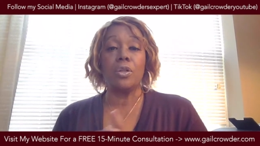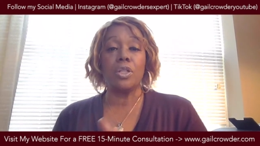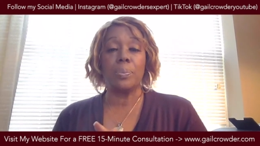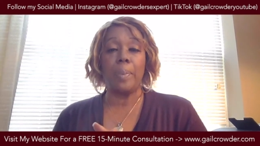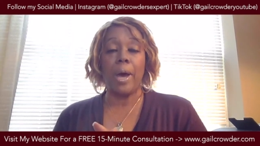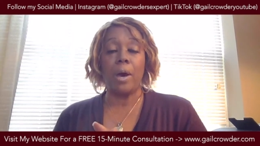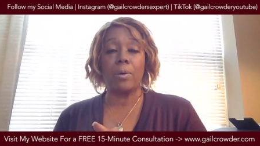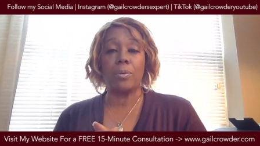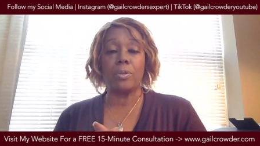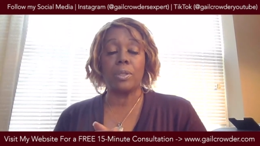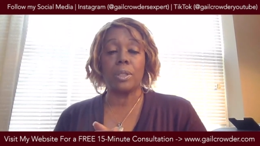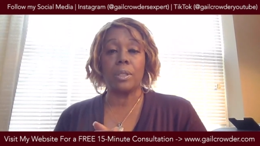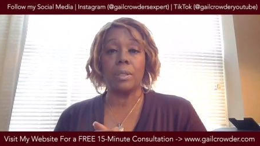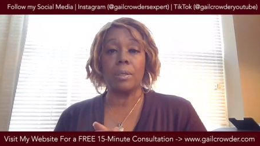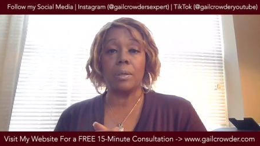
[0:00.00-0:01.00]
your
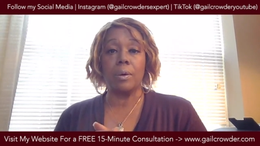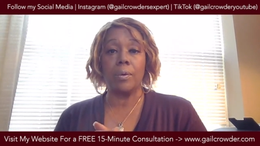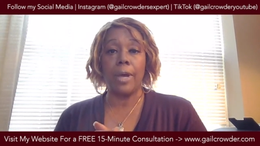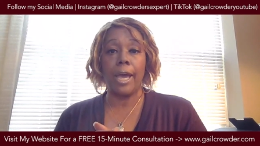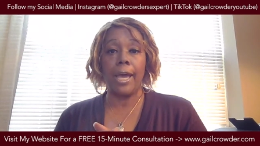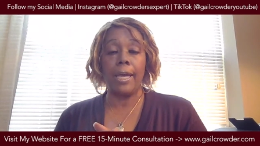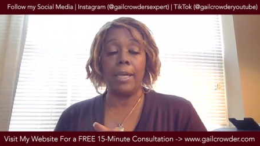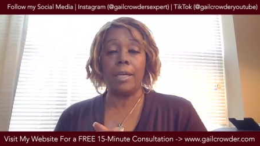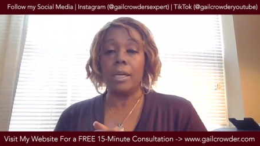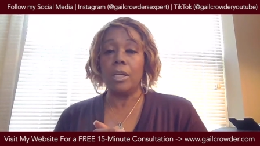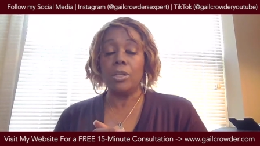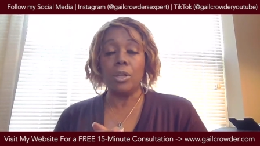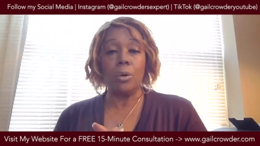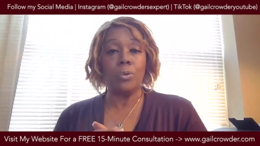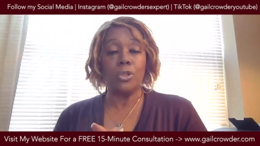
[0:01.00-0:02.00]
spouse, okay?
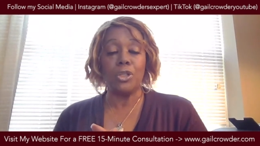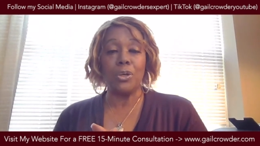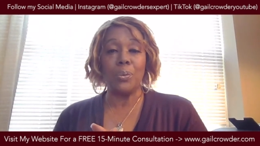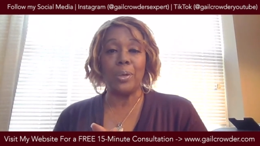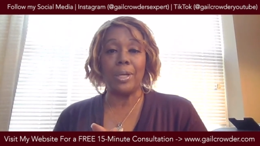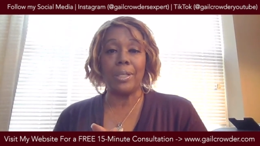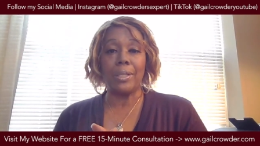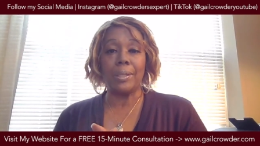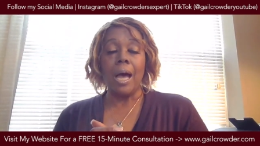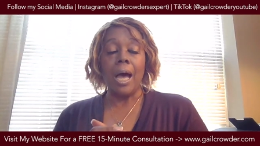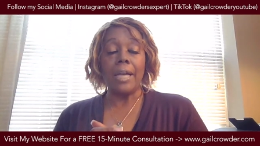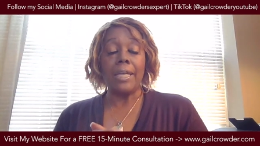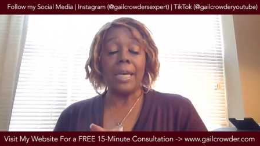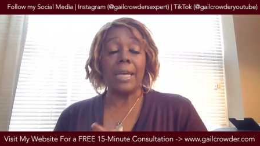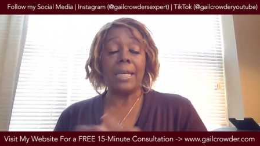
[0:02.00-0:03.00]
Don't do it.
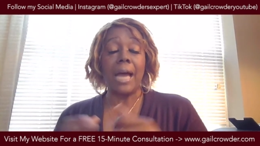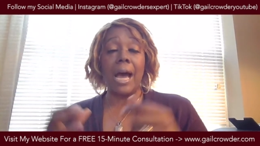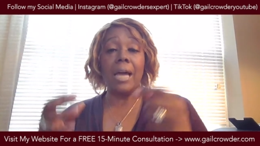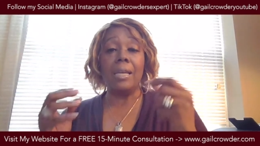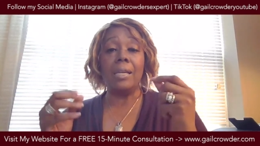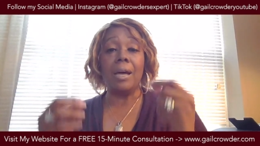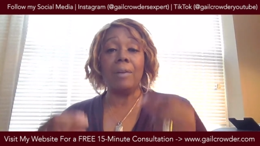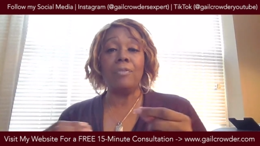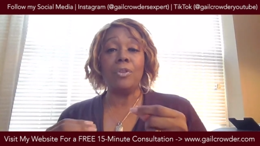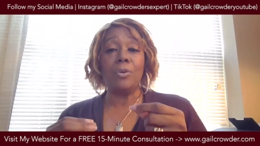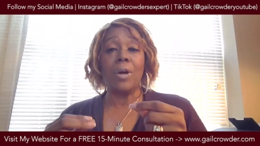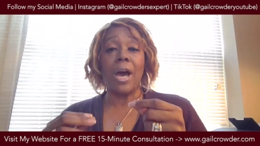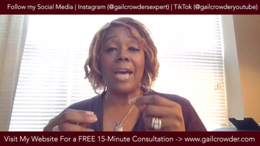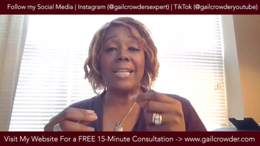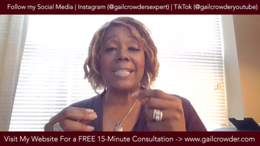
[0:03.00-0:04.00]
Again, I love
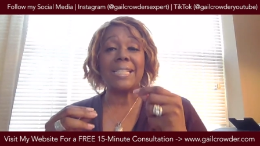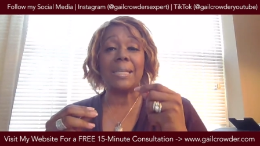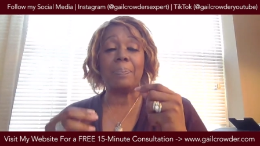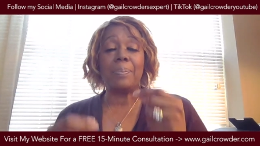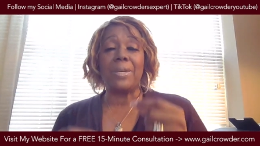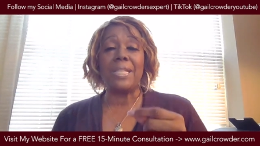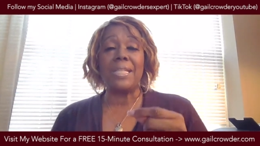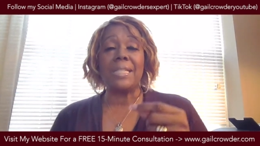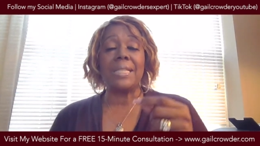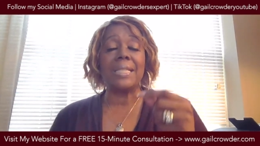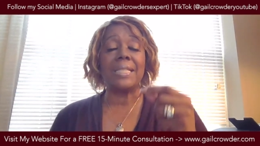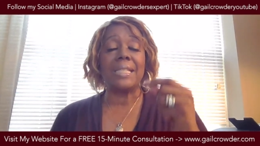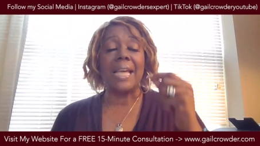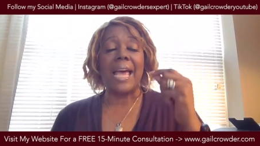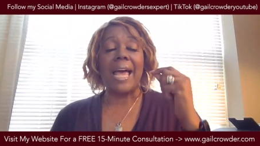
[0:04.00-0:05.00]
you guys to
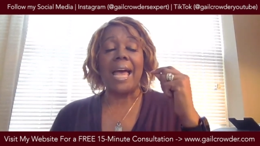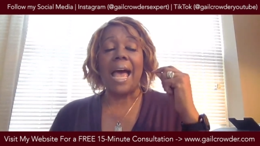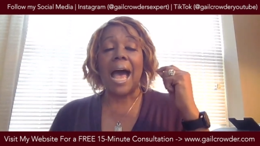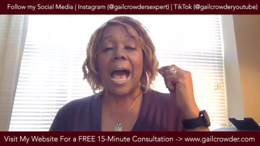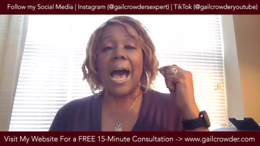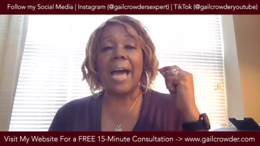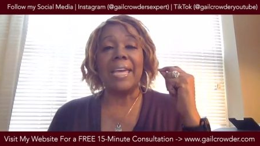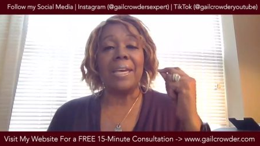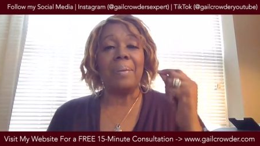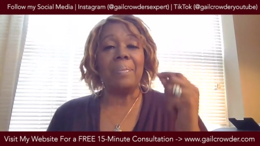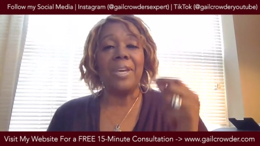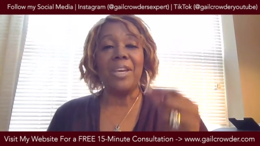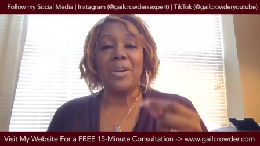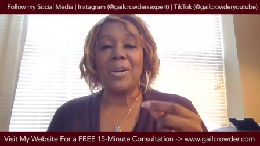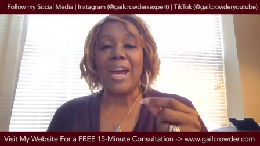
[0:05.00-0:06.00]
pieces. I
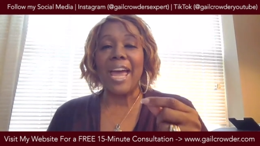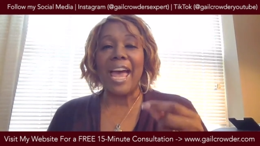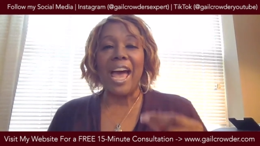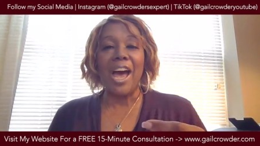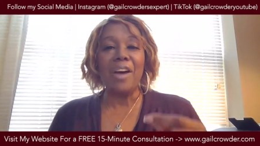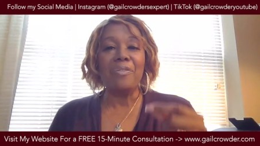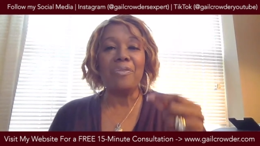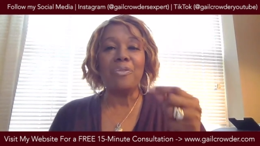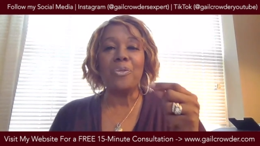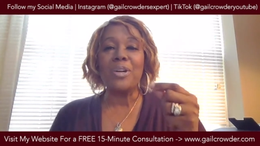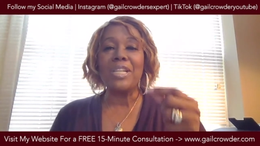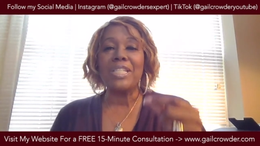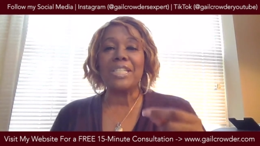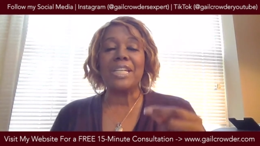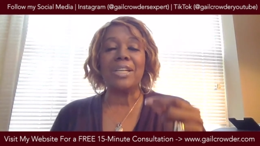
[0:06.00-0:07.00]
am here
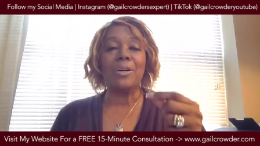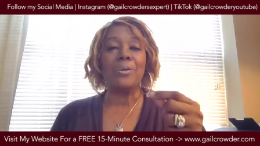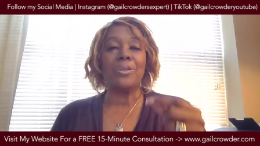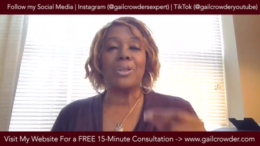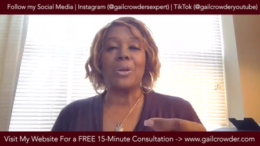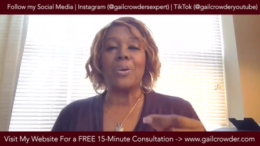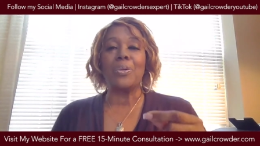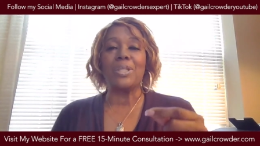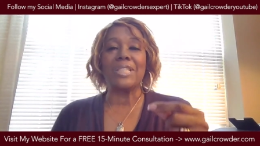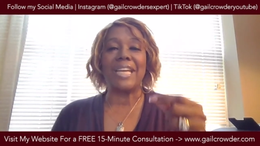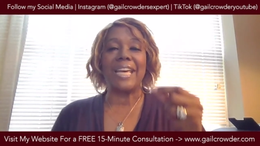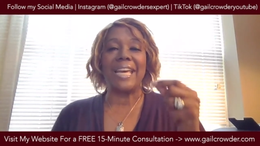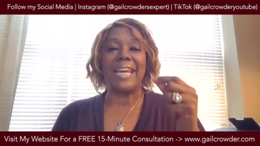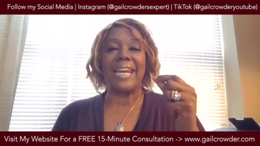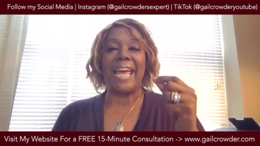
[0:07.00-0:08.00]
every single
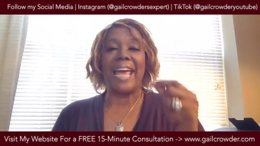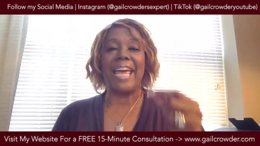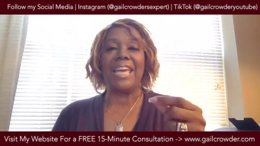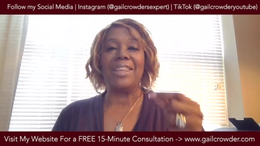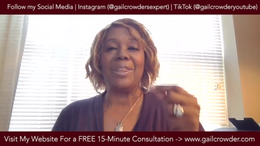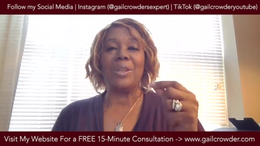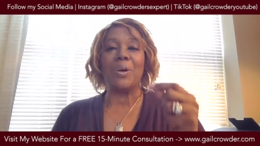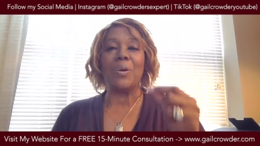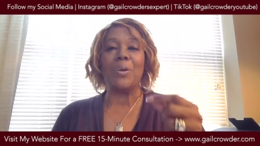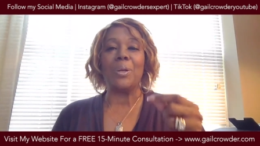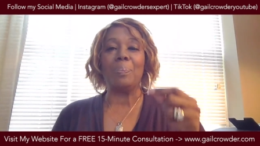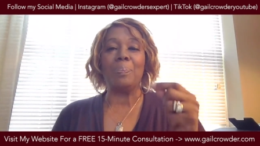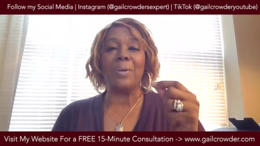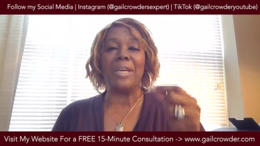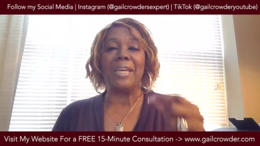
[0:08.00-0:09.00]
Thursday at
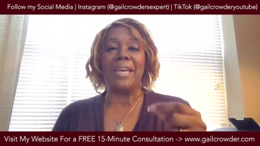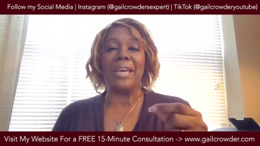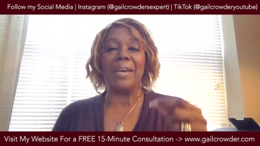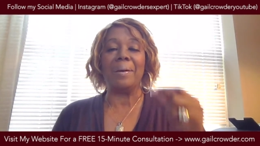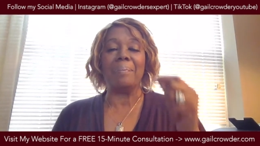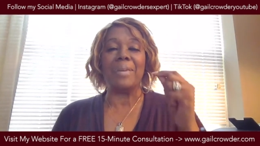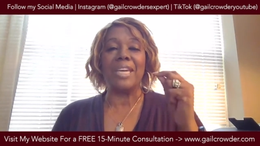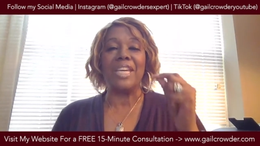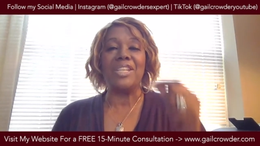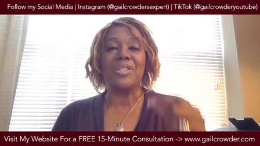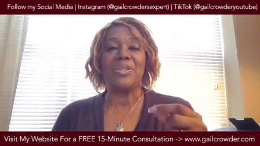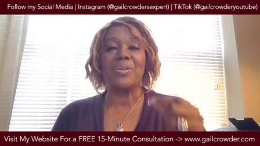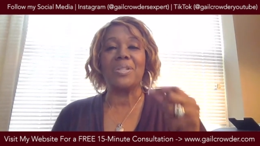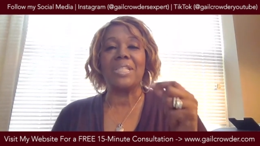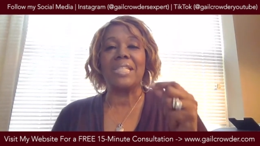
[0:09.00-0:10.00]
8:30 p.m.
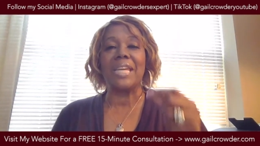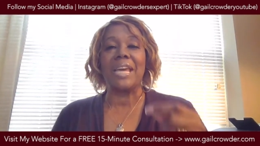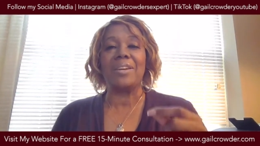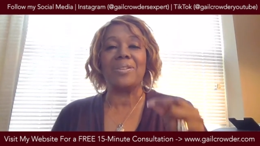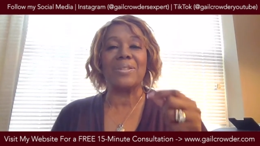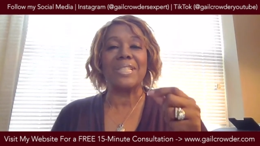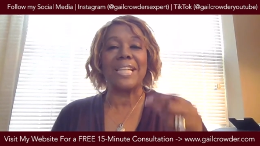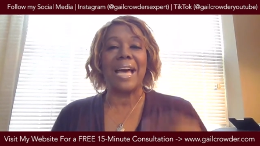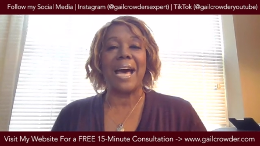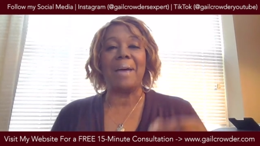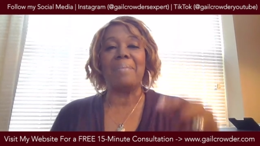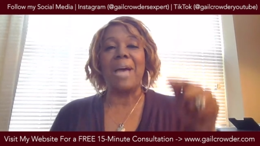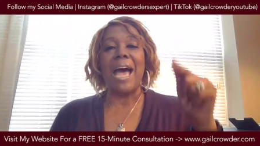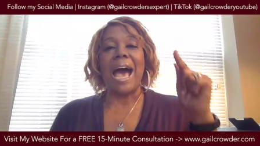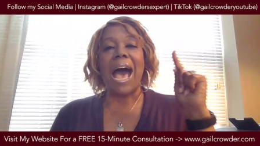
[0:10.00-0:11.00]
Eastern Standard
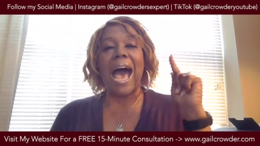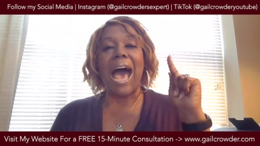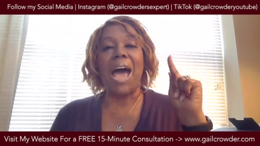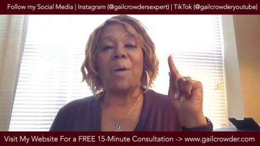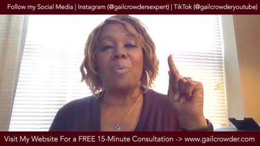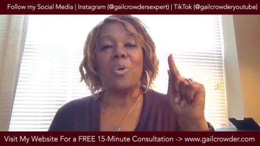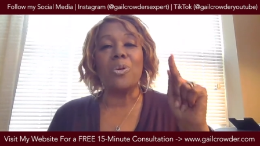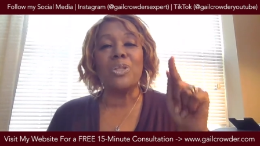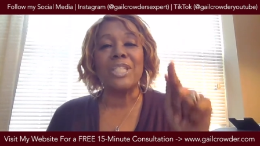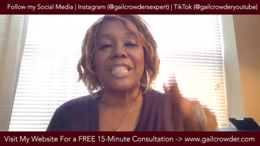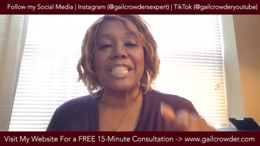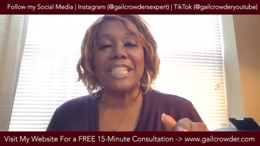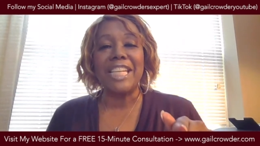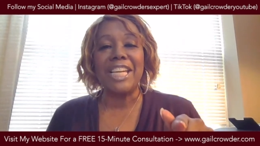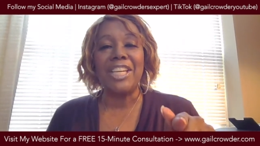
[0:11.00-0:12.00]
Time. I will
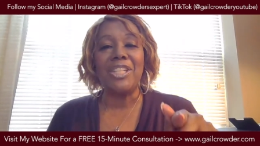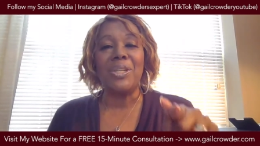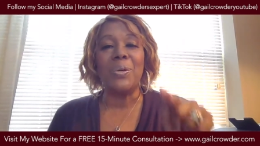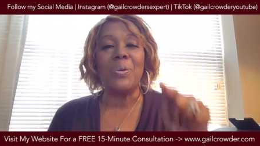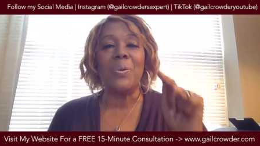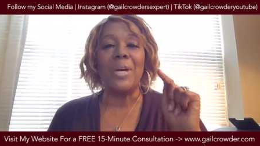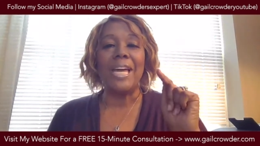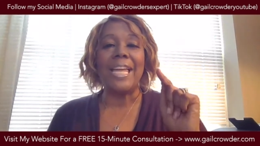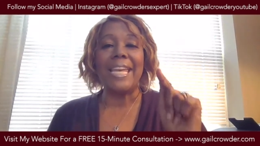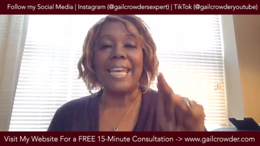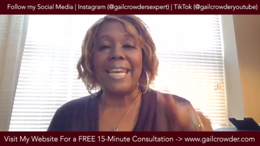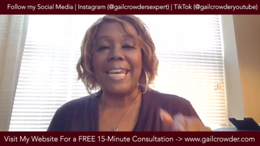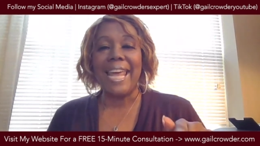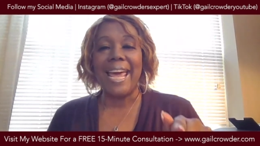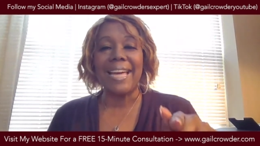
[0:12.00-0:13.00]
see you
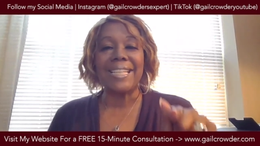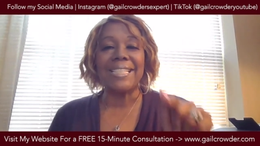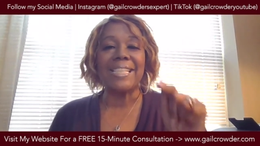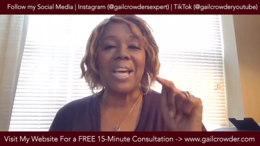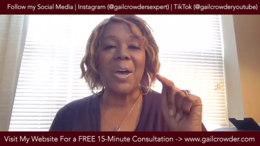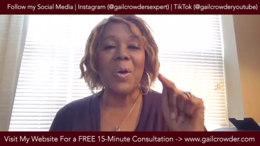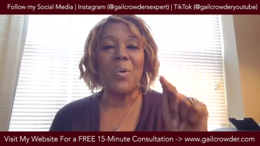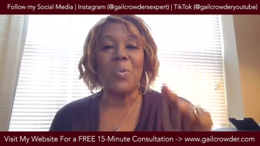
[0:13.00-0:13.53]
next